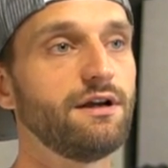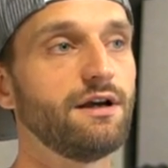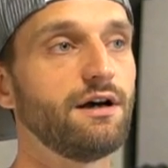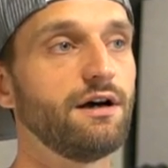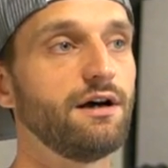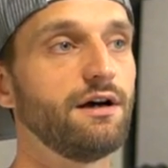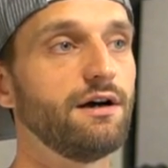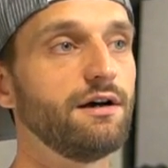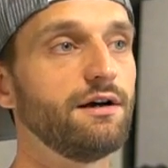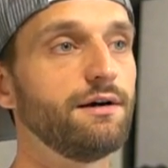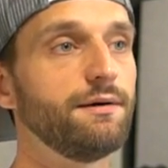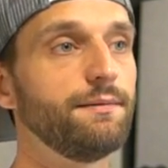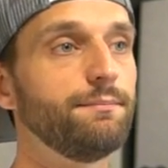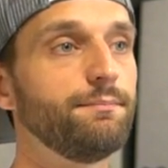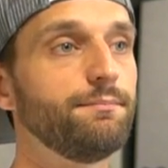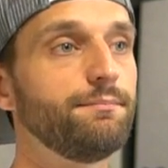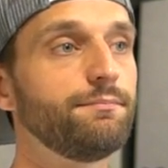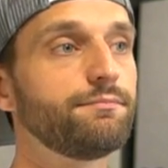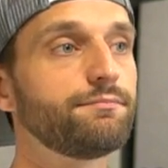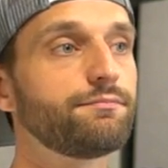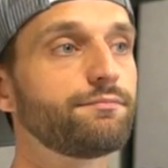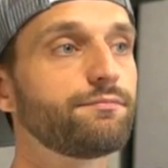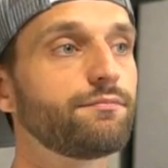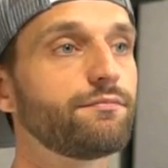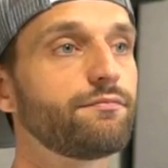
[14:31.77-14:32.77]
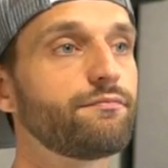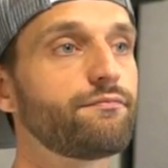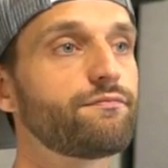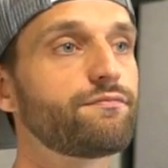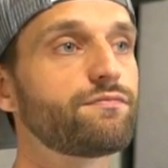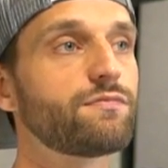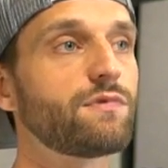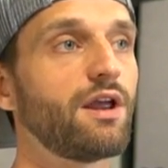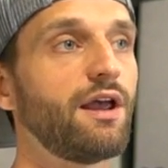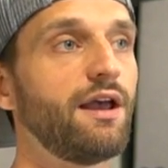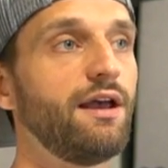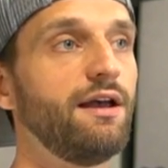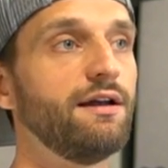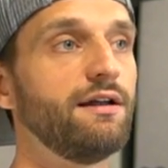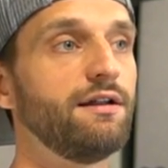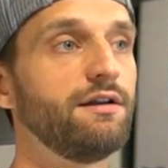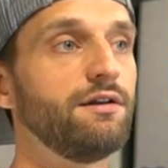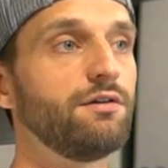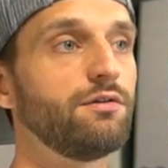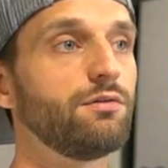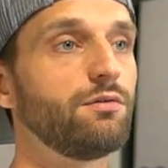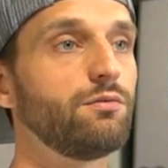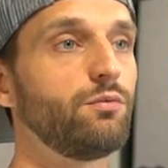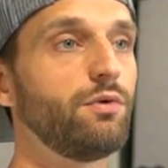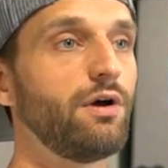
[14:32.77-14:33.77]

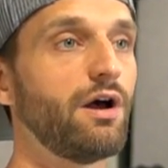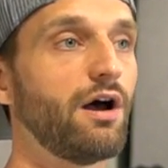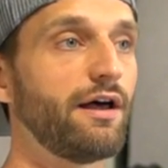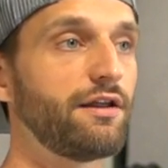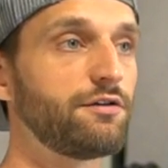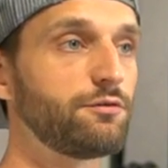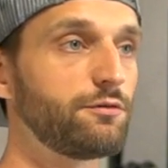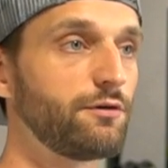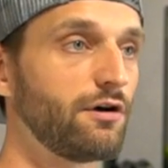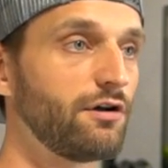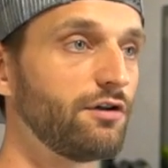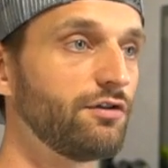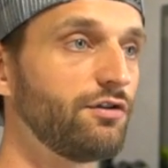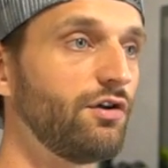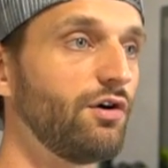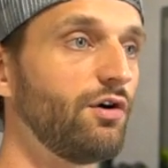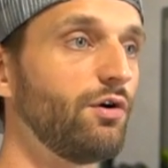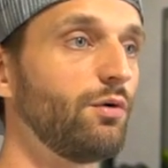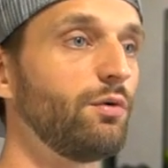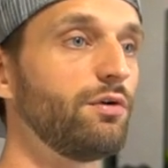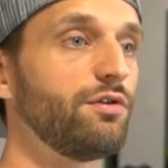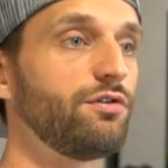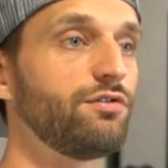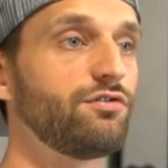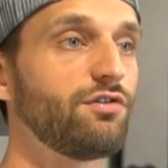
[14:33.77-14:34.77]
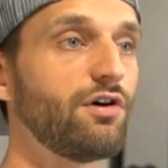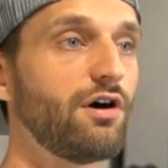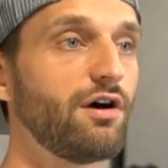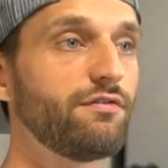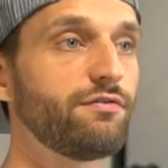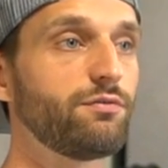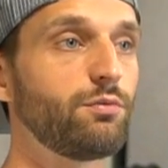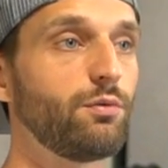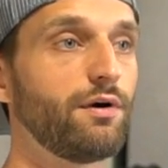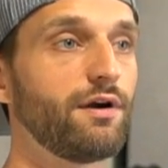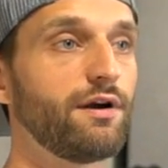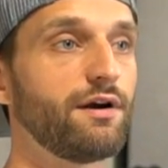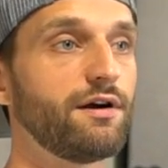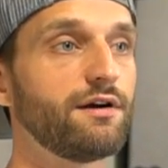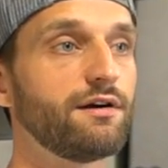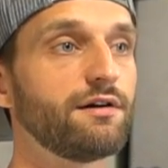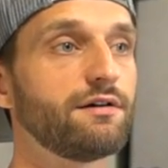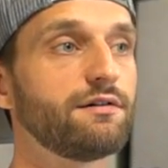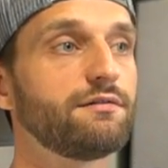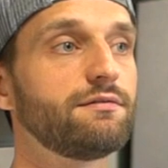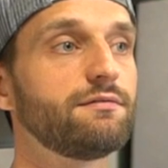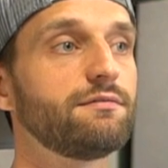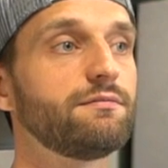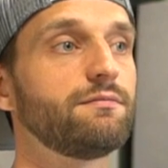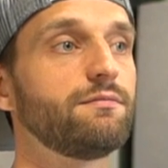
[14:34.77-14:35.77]
And as we all know with
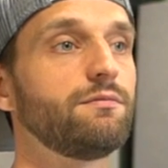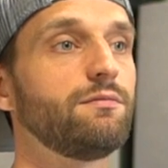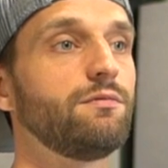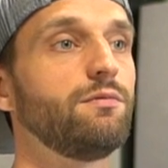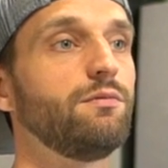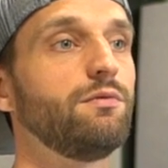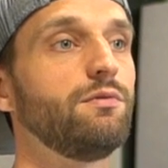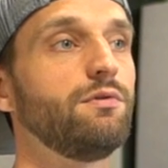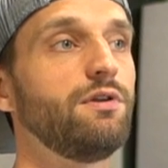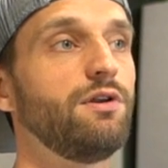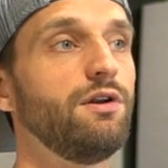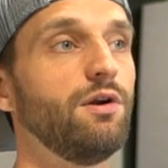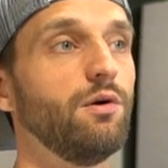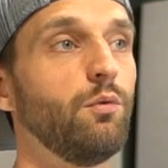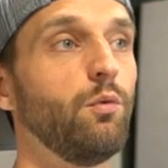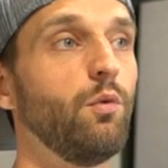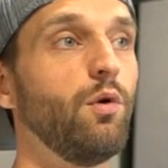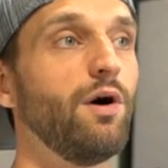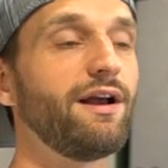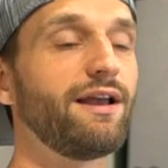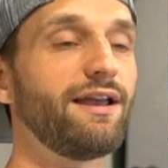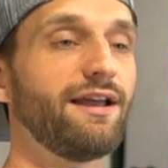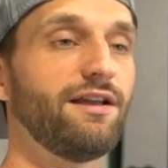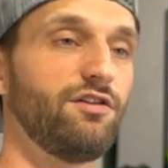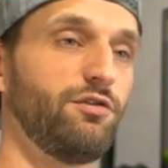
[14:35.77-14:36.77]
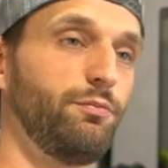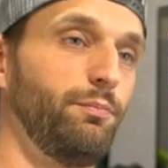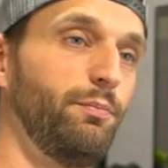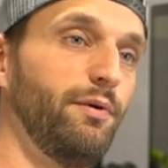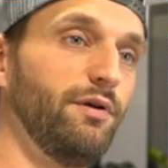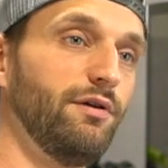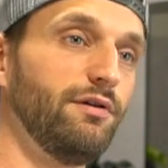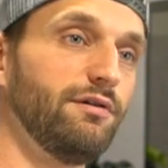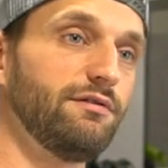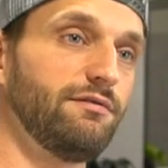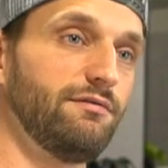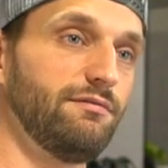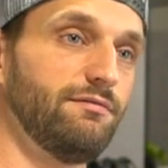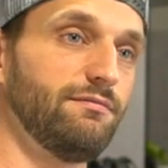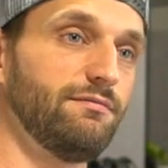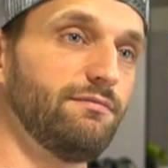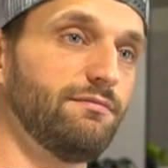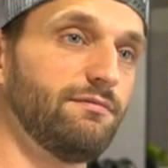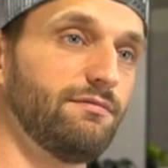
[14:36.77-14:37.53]
software, what gets built